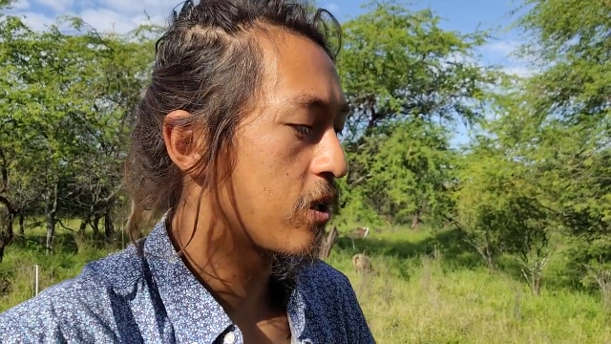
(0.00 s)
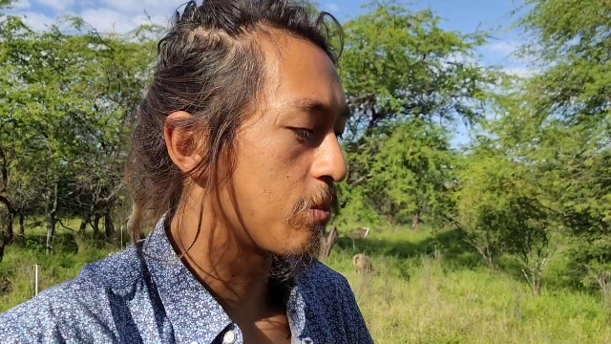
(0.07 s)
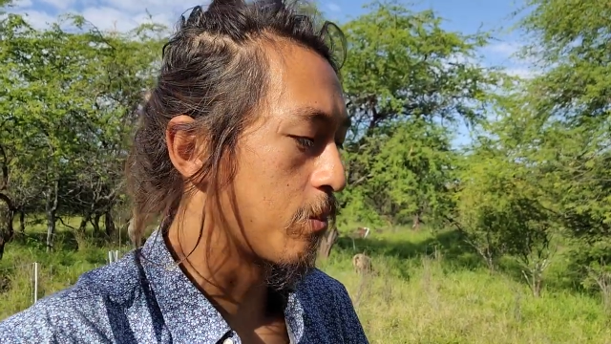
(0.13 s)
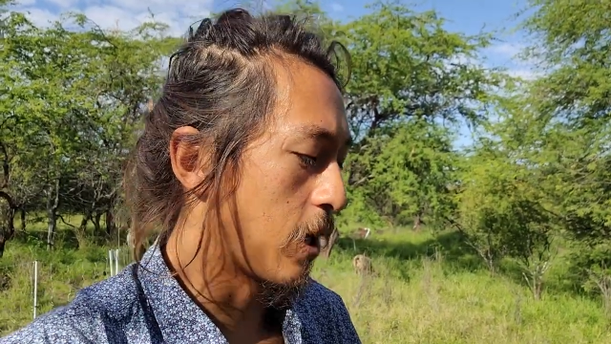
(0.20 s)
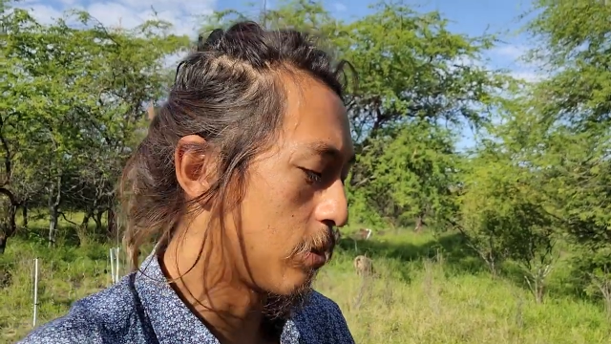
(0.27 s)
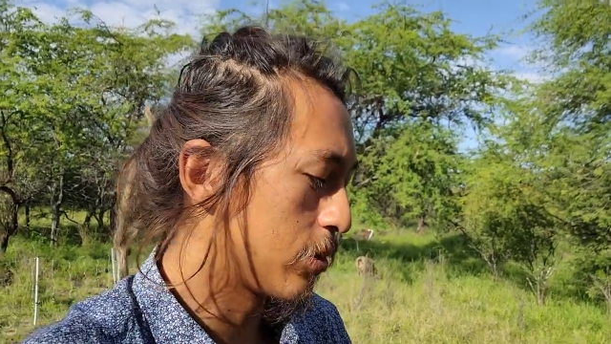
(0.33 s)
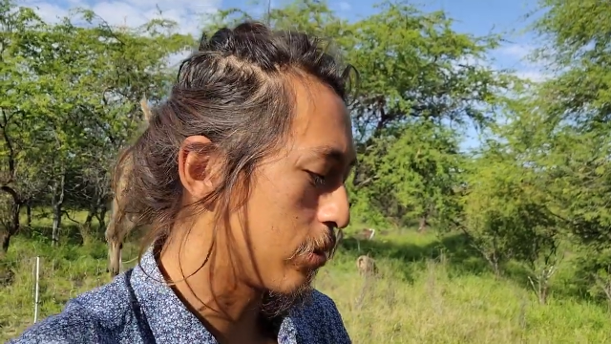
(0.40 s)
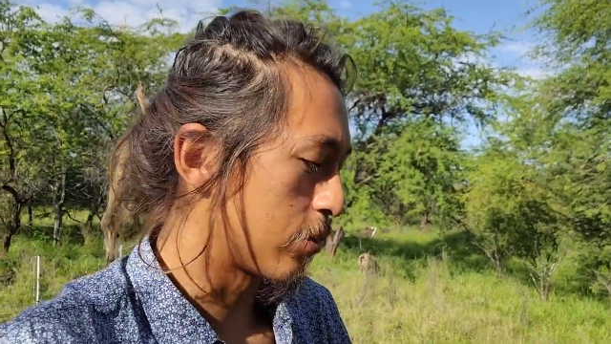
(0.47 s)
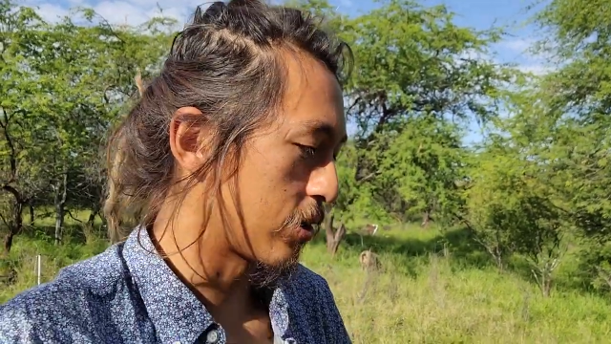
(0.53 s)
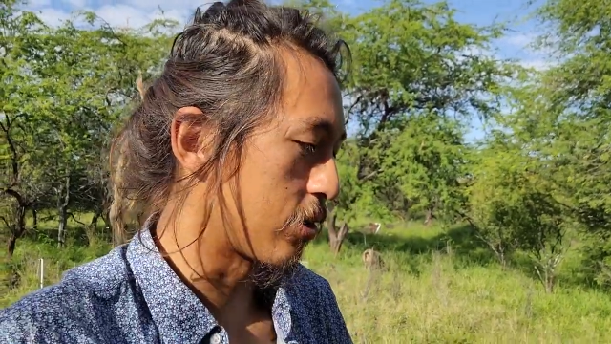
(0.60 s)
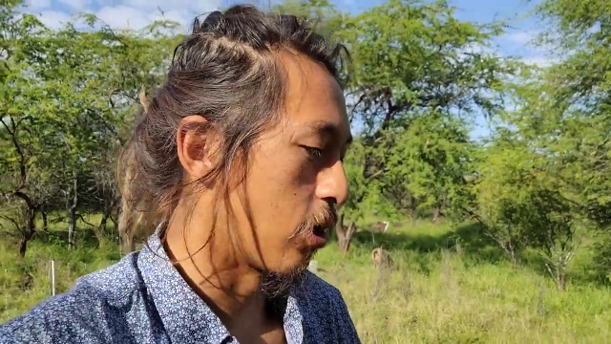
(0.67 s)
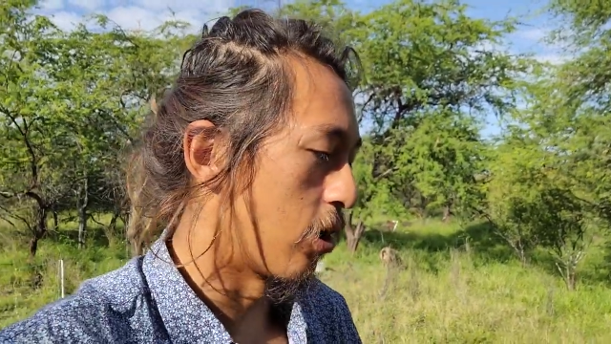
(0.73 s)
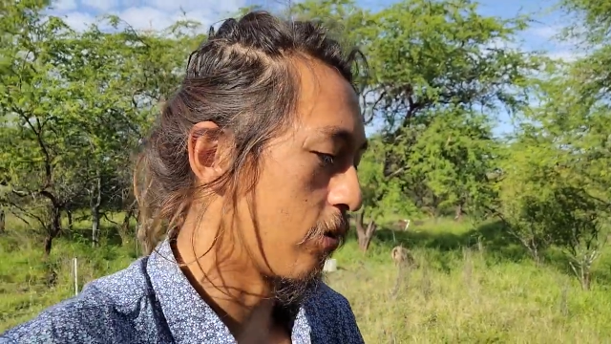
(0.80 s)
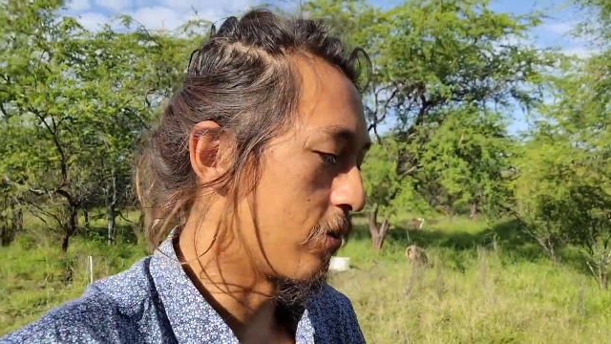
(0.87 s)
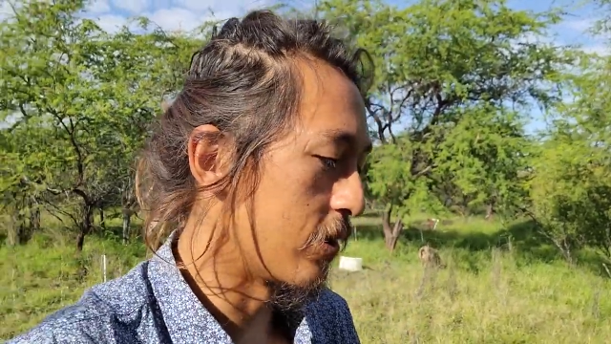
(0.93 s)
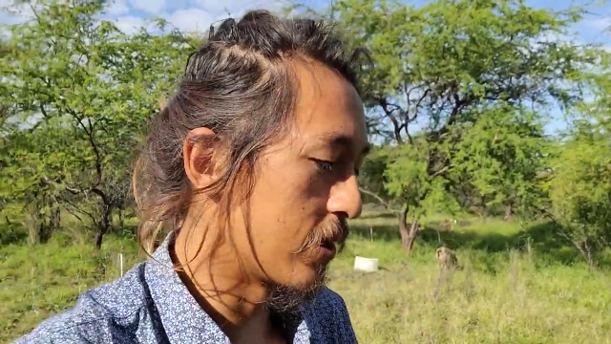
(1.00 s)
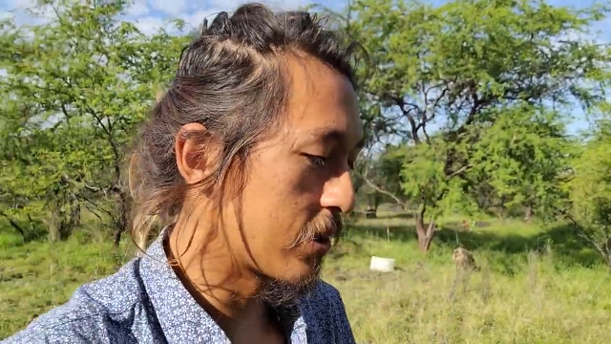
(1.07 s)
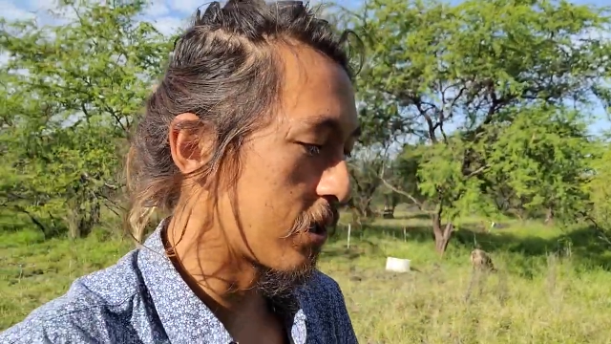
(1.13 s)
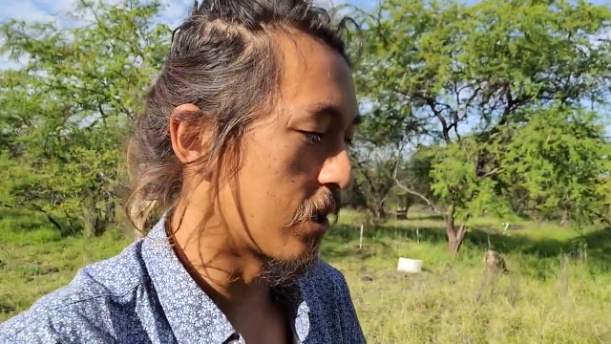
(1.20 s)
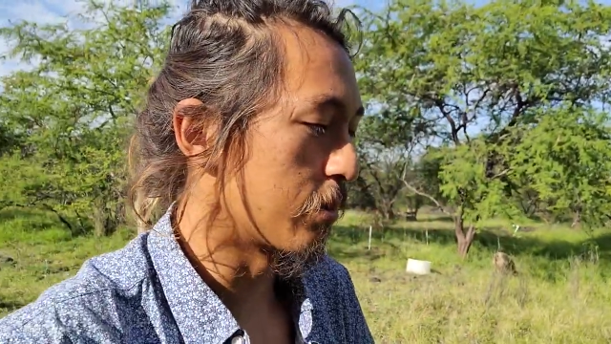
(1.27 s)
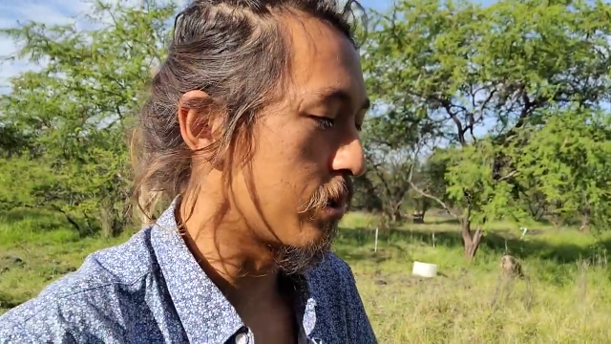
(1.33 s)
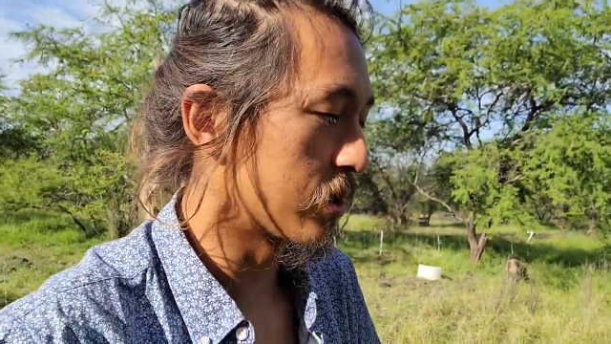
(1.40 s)
Maybe with COVID it's
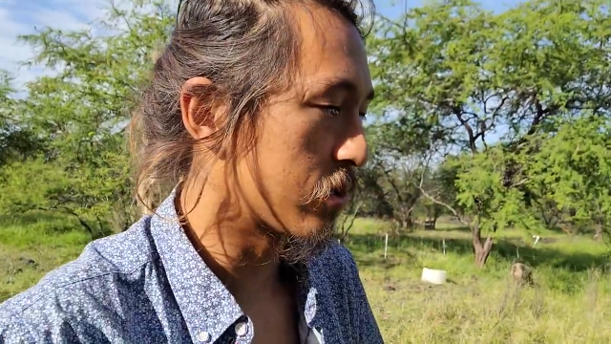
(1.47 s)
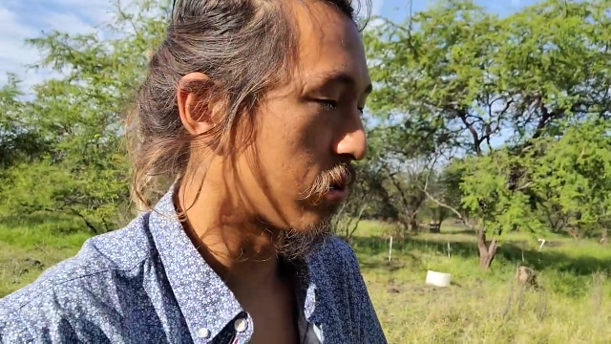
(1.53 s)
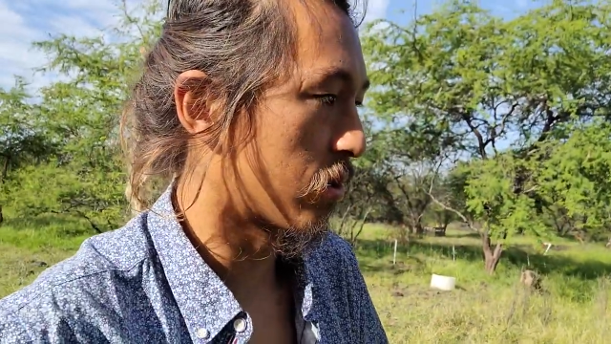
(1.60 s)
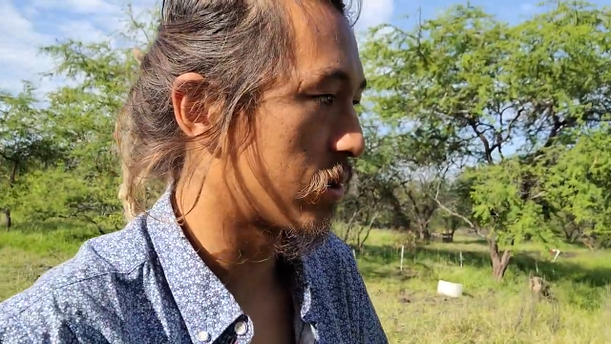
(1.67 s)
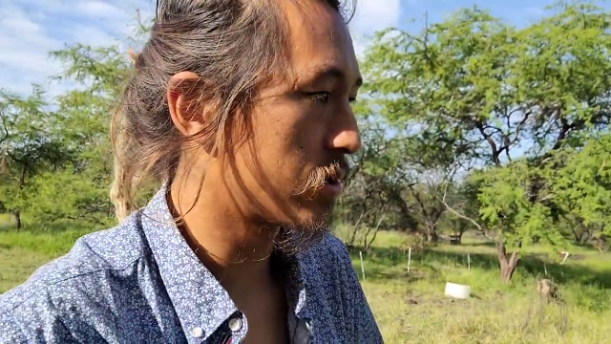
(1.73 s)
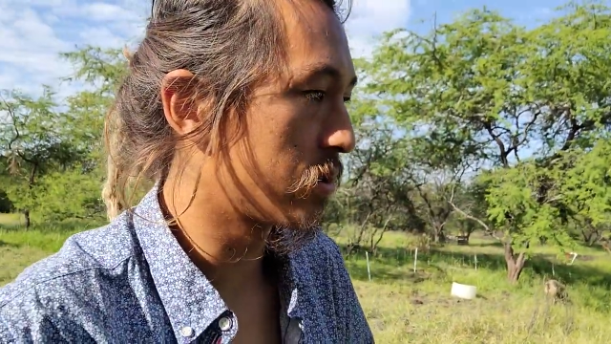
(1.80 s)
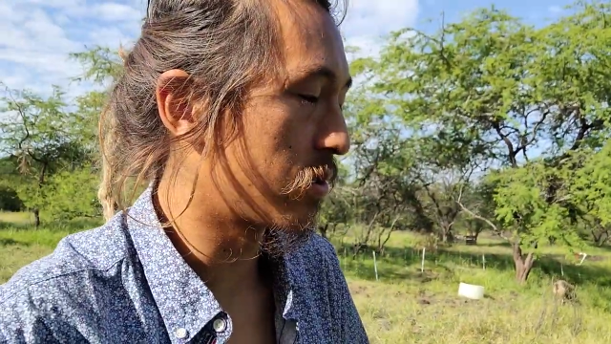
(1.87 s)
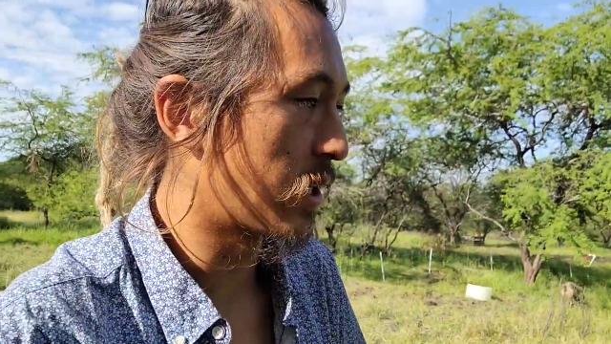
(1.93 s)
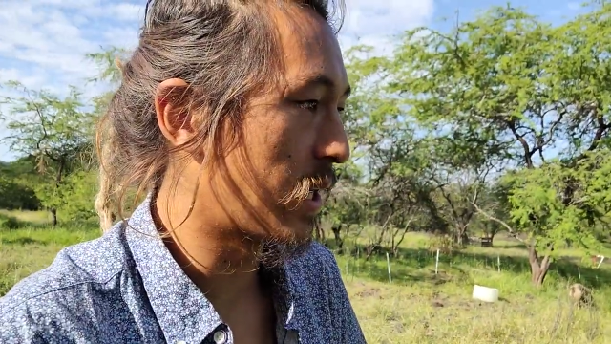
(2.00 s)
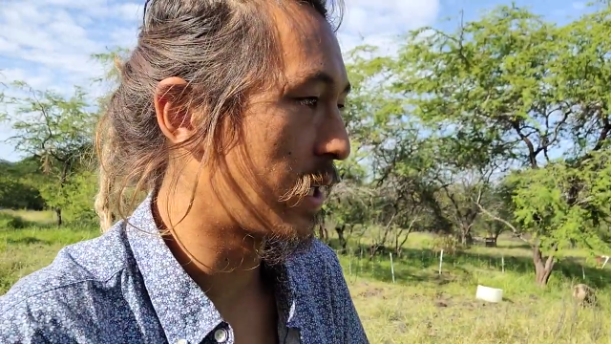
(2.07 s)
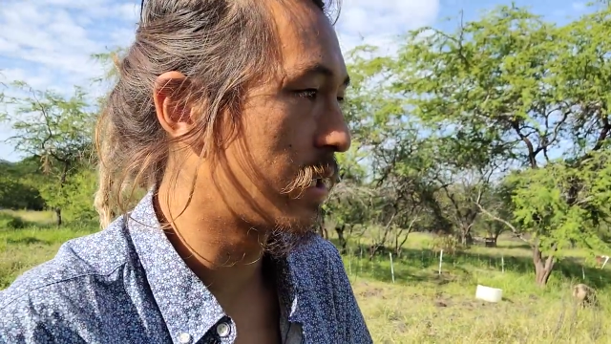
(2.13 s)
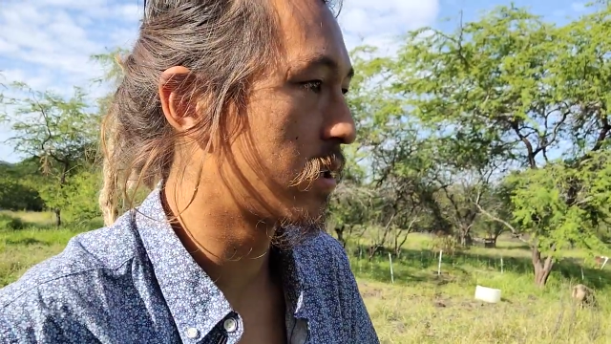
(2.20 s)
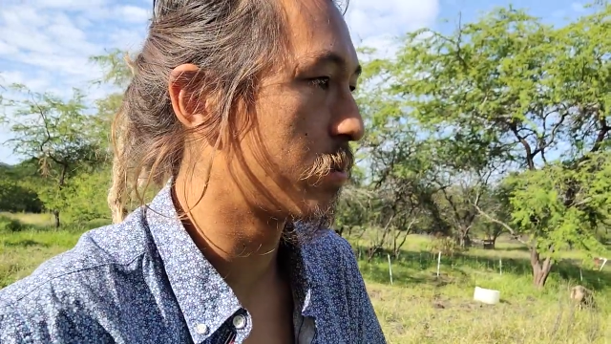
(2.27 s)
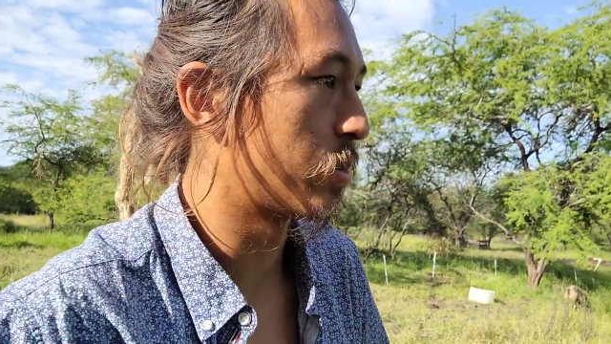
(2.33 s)
going to be sort of delayed,